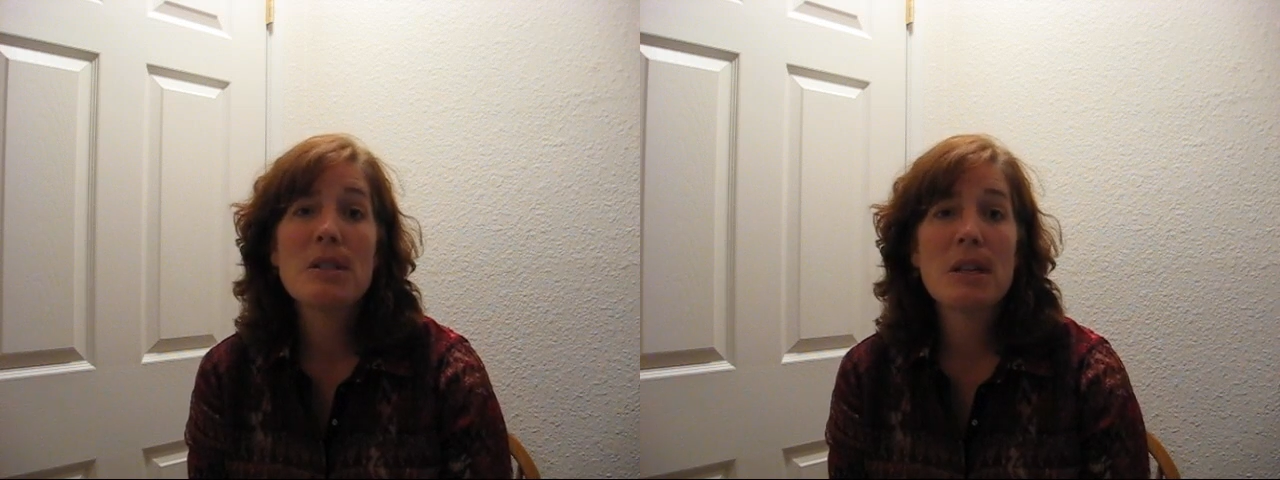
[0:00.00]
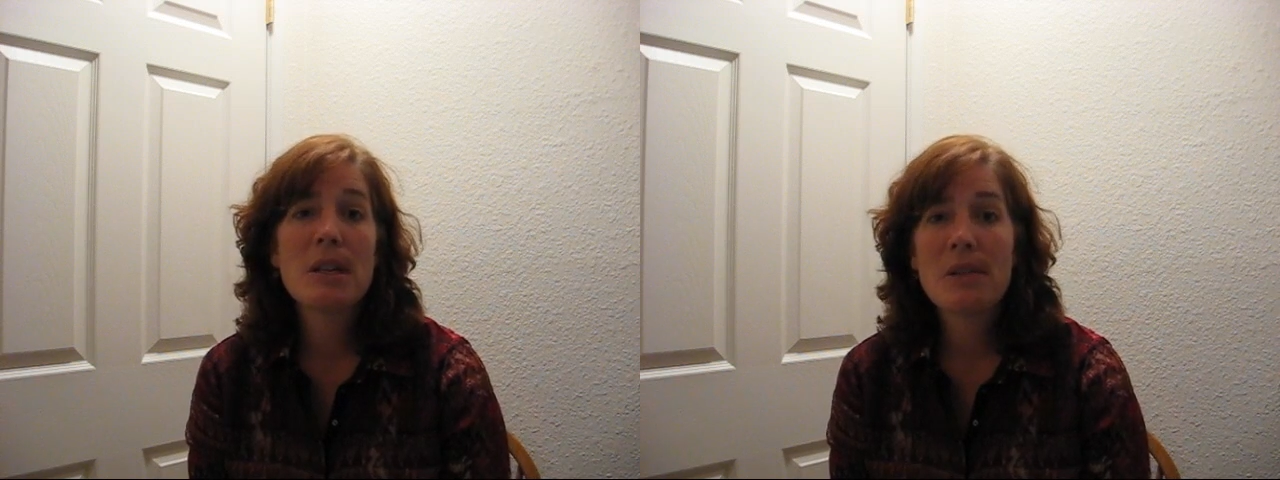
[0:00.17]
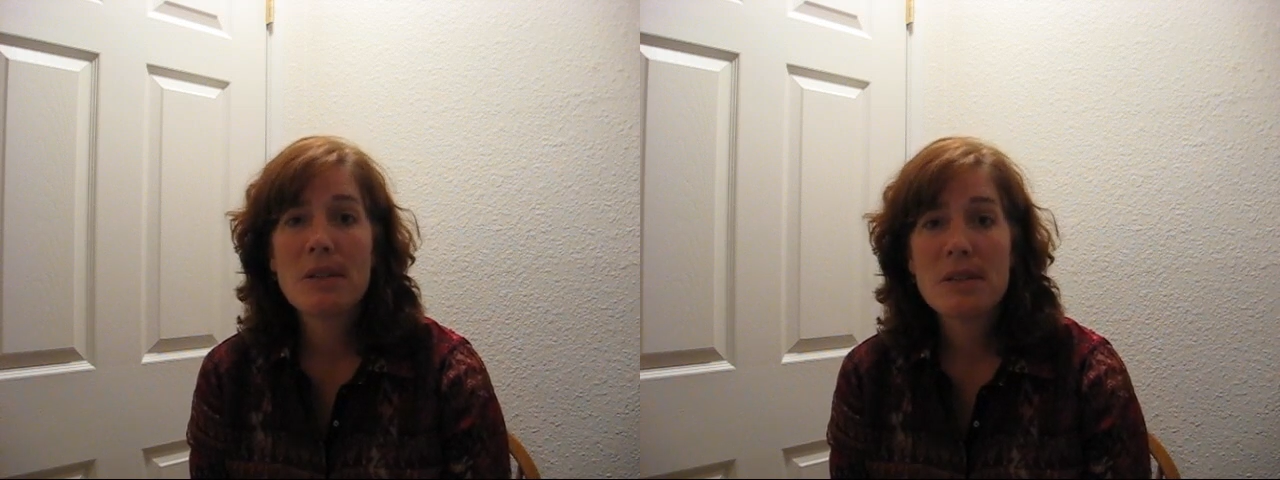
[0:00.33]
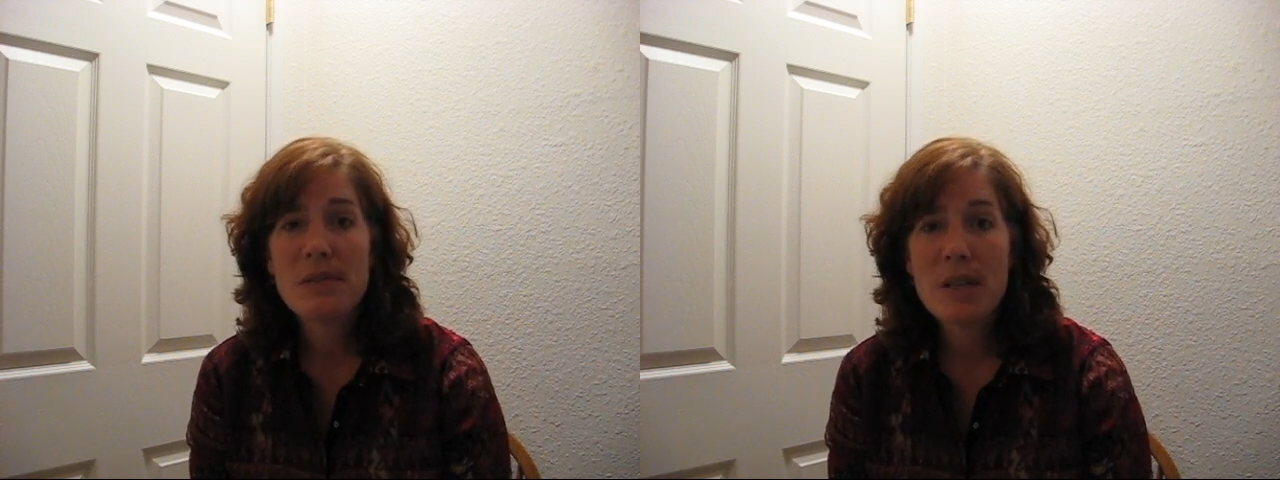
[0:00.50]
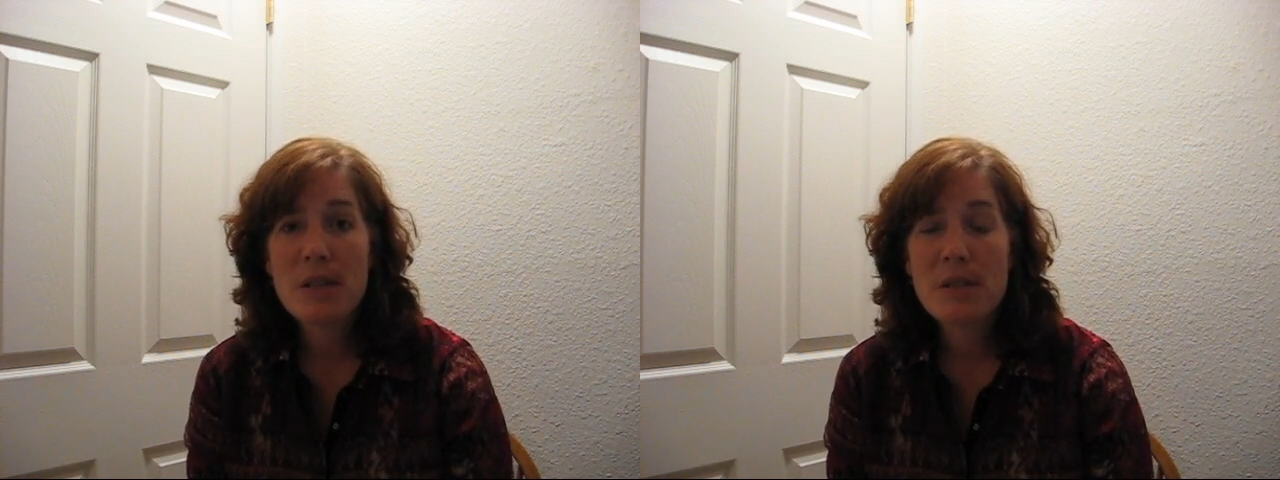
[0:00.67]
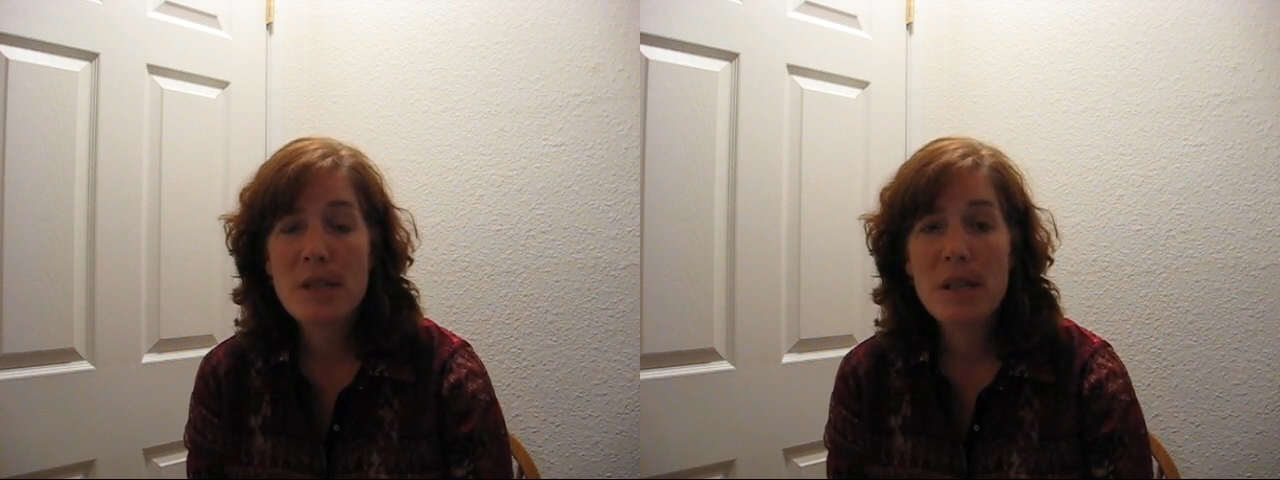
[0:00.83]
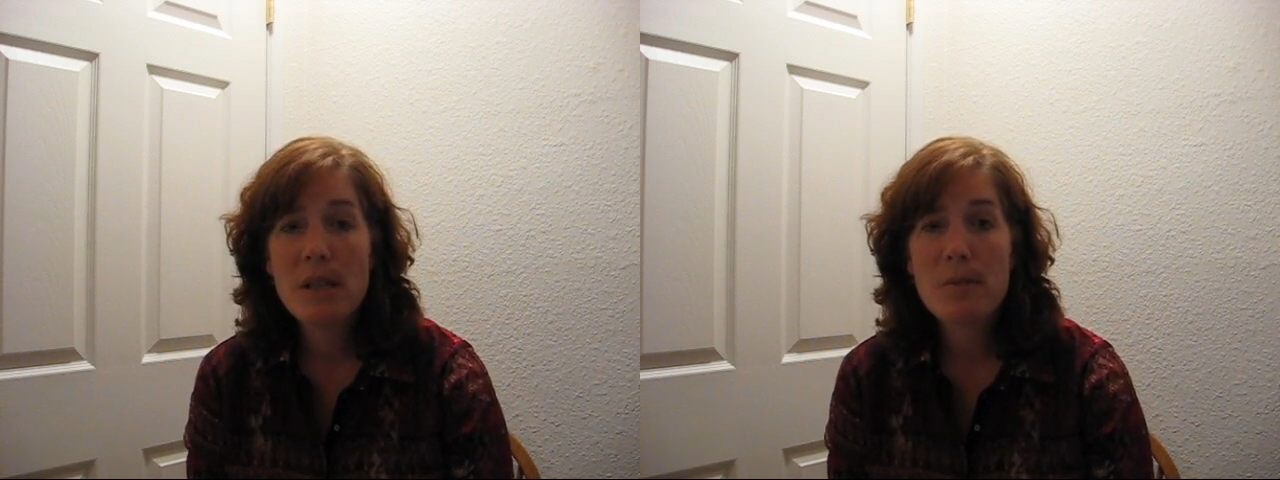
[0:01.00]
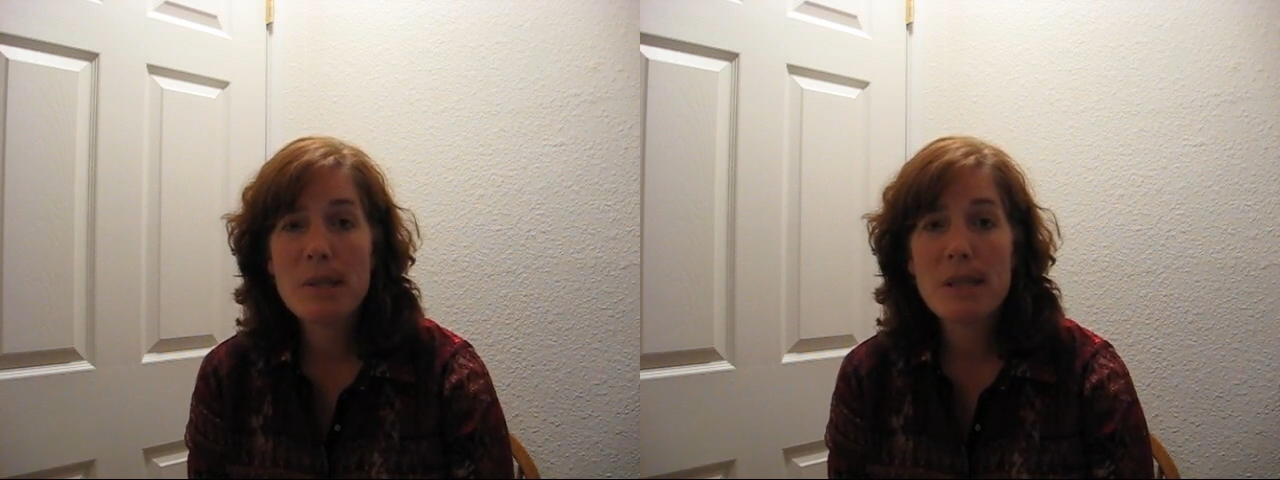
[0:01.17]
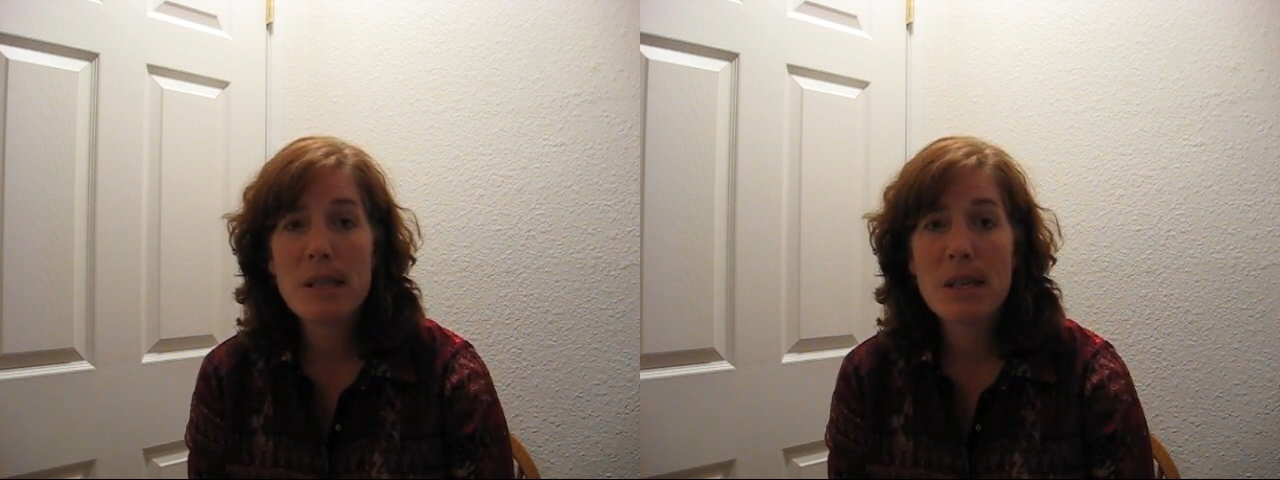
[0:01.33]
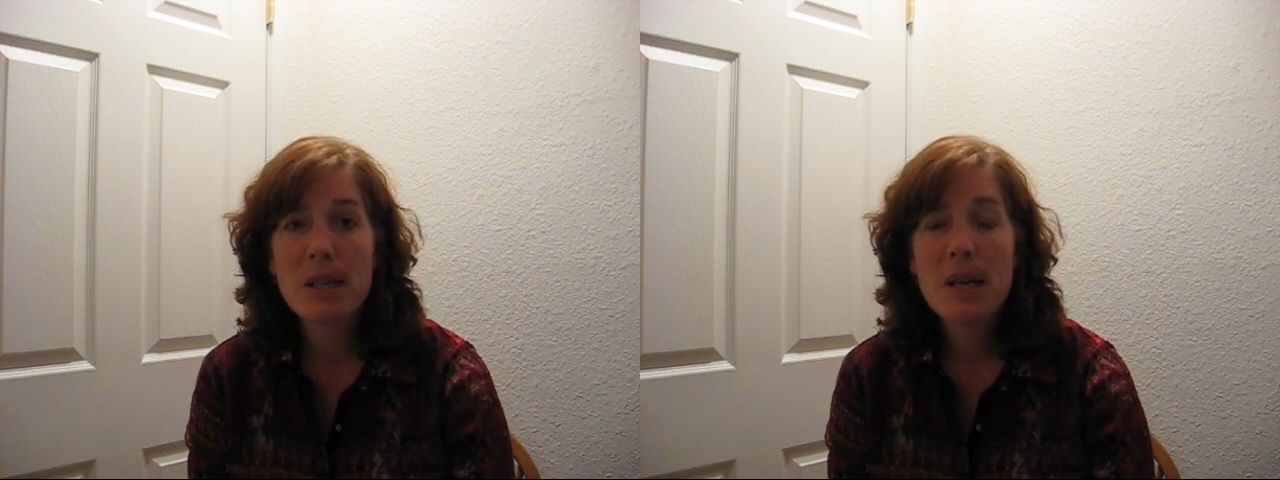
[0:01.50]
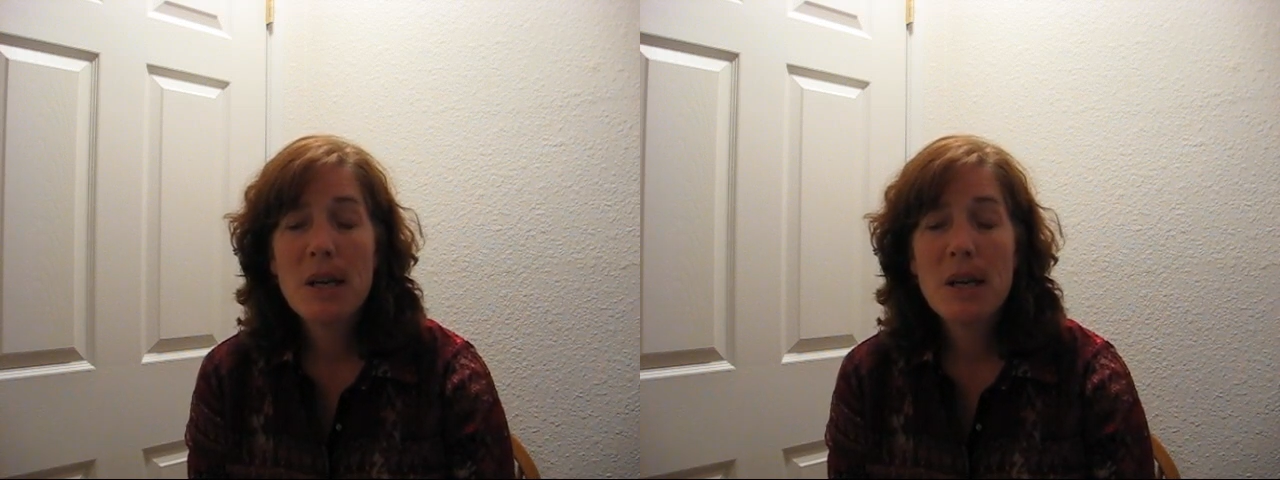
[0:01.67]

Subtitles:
you can always find your syllabus there.